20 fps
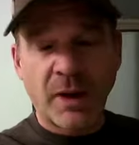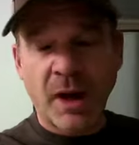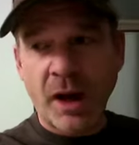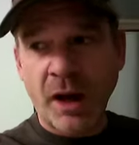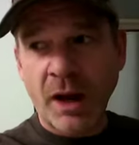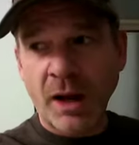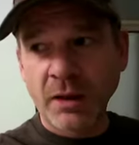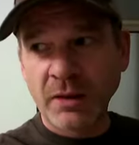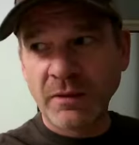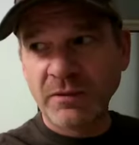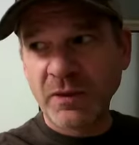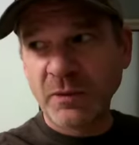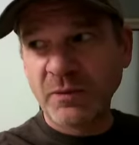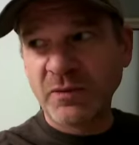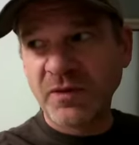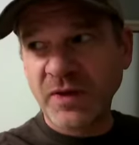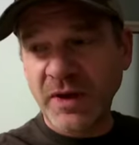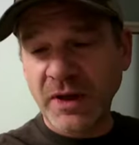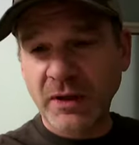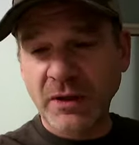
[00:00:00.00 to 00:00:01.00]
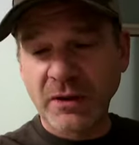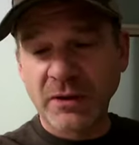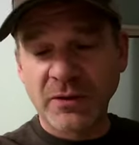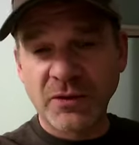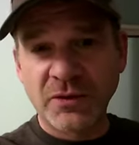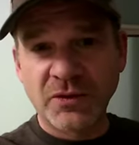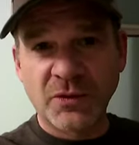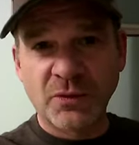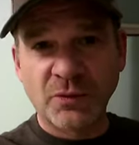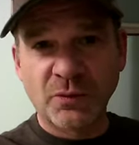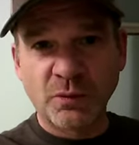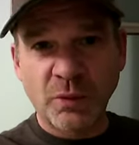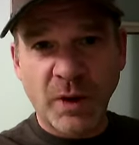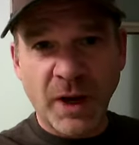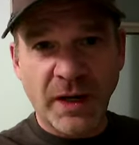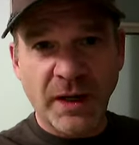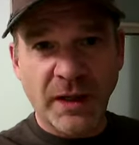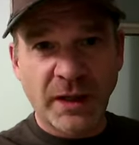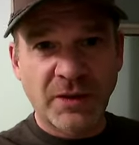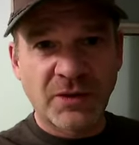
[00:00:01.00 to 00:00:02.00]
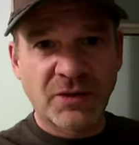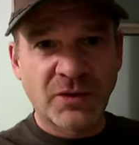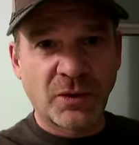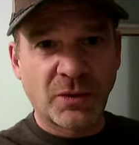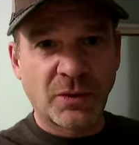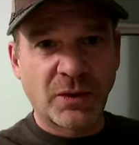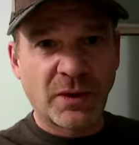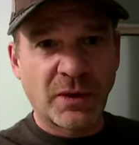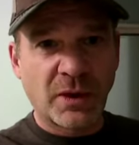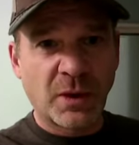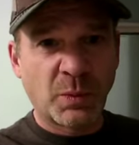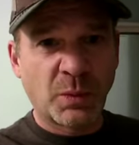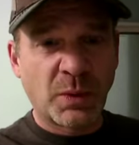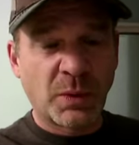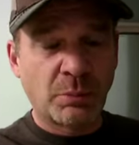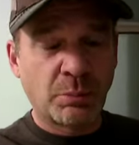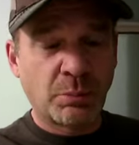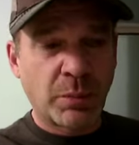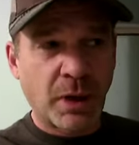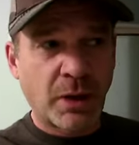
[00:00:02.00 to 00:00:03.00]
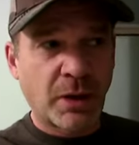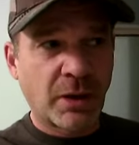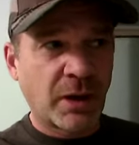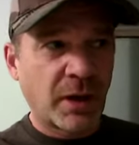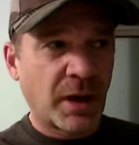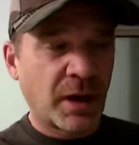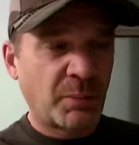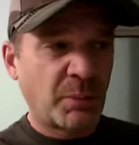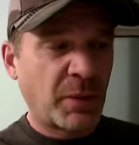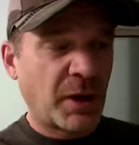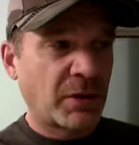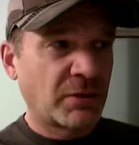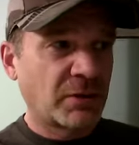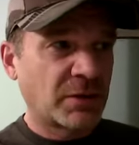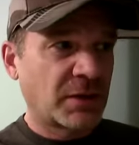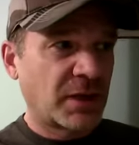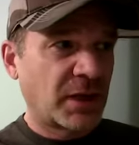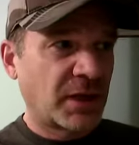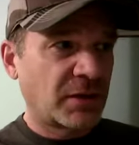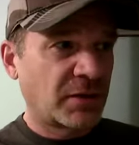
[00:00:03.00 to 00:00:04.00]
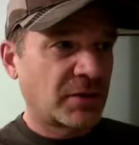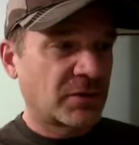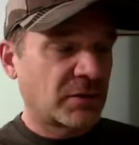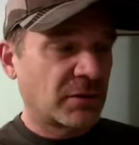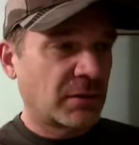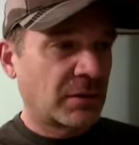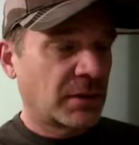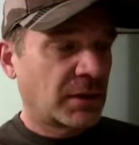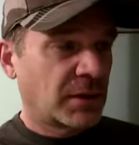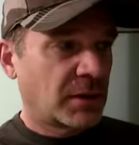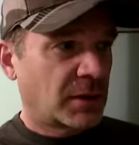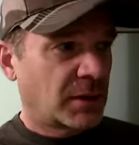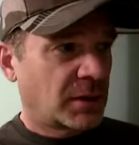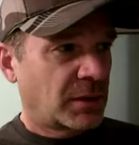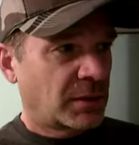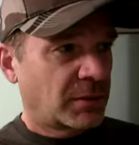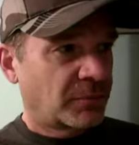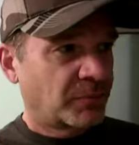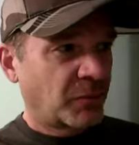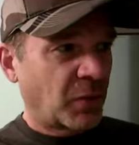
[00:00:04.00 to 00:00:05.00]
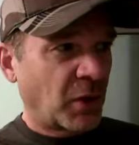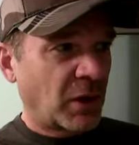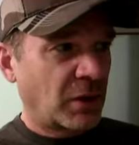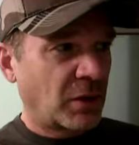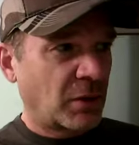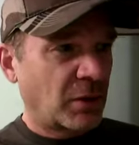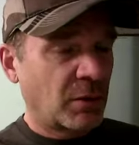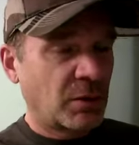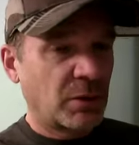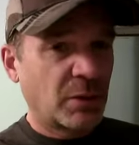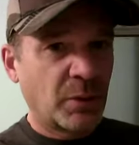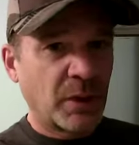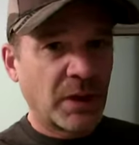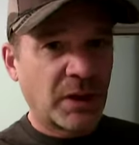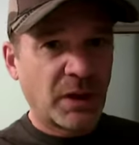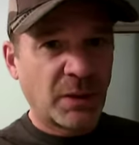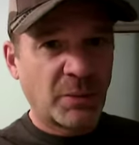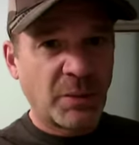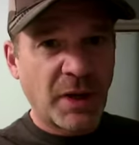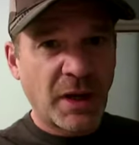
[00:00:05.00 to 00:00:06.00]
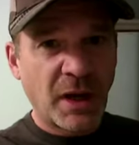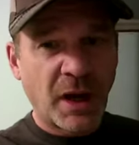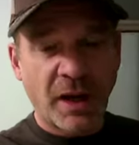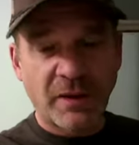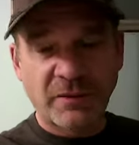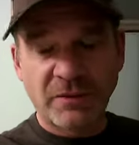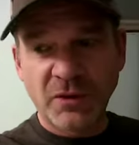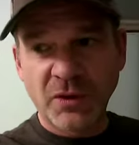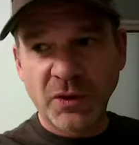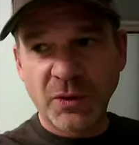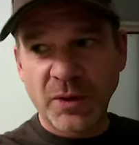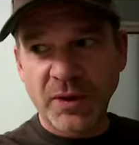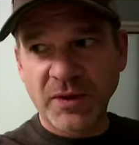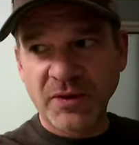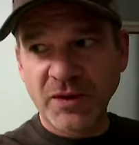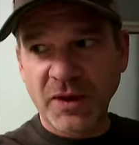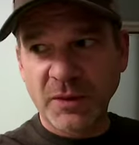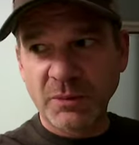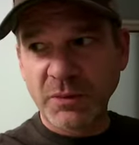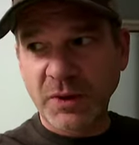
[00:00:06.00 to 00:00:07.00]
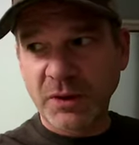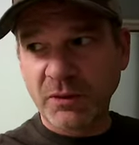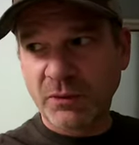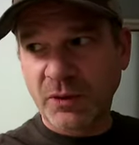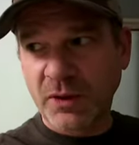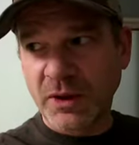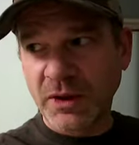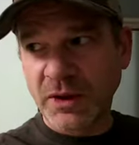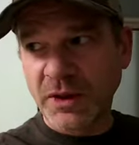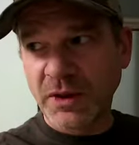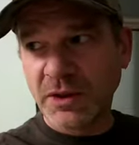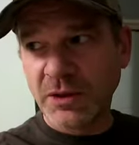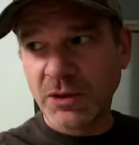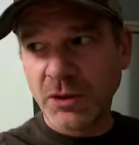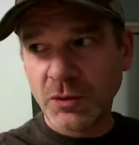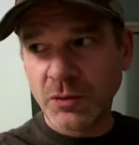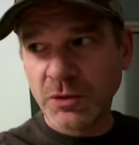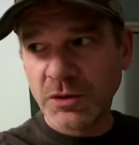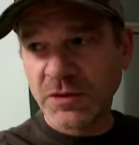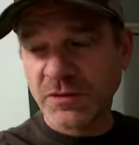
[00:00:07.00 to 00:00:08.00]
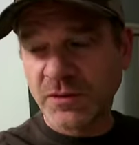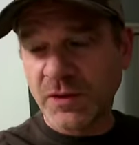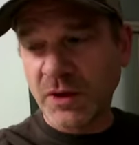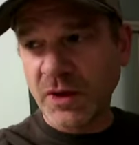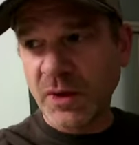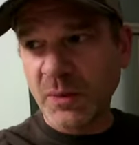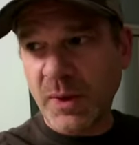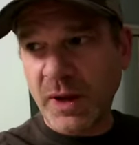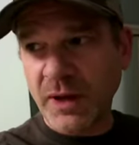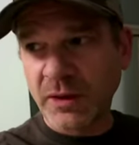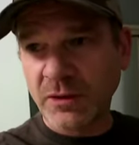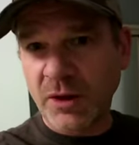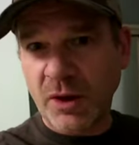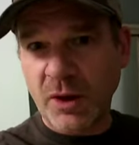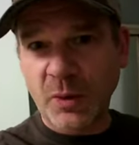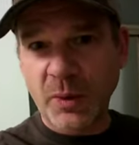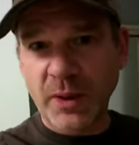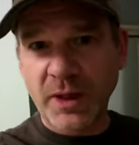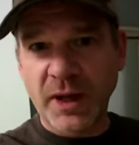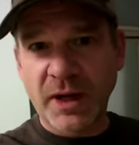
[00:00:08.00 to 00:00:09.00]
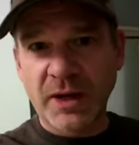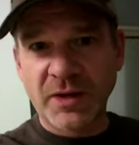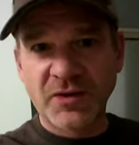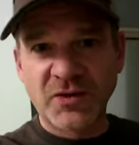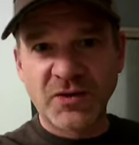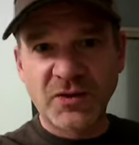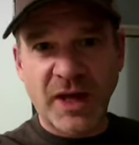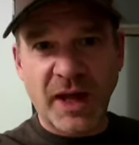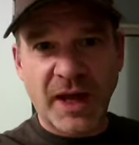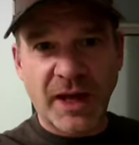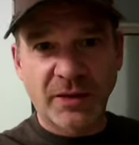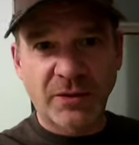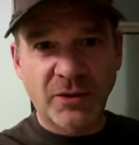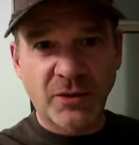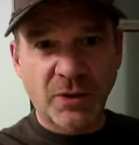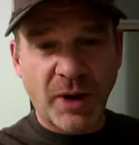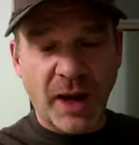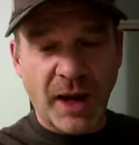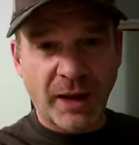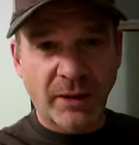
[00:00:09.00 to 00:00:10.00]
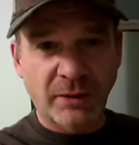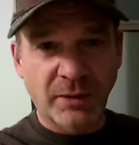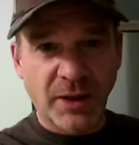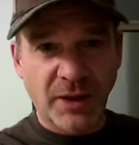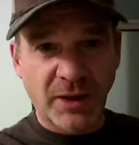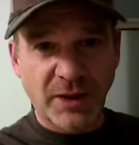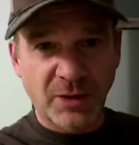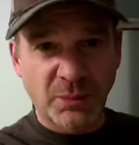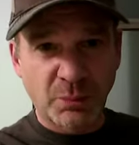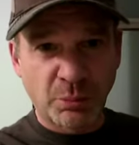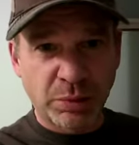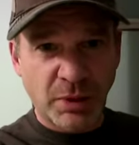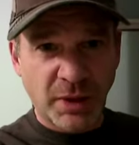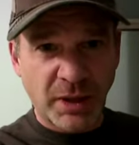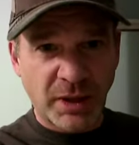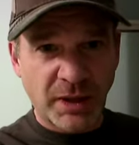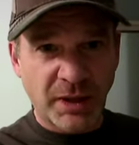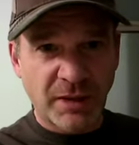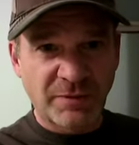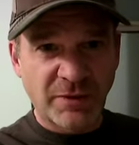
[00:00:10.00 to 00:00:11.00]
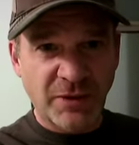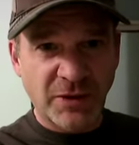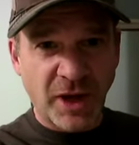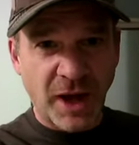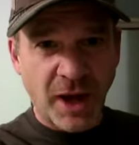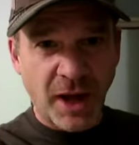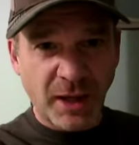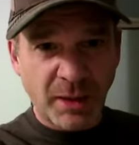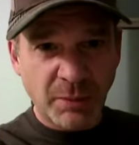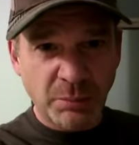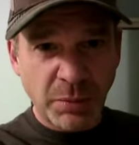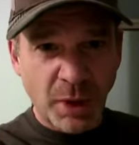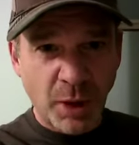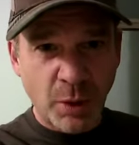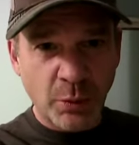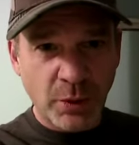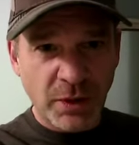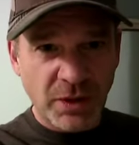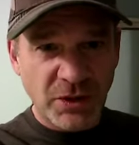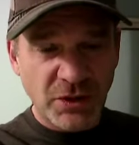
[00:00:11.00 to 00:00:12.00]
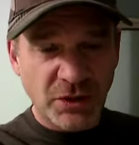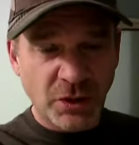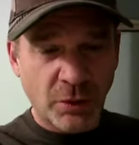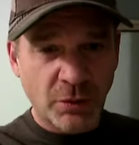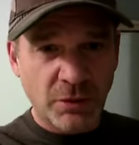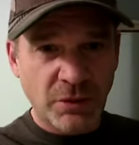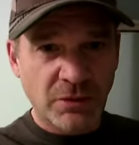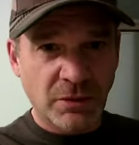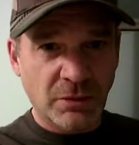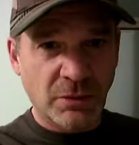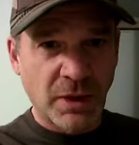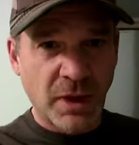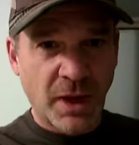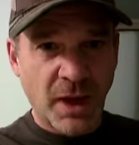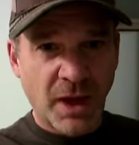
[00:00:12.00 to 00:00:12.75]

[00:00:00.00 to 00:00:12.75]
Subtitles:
all of the vehicles are running, so we're burning up our diesel, and we could be off doing something really useful, but no, we gotta stand around looking pretty for dog and pony shows so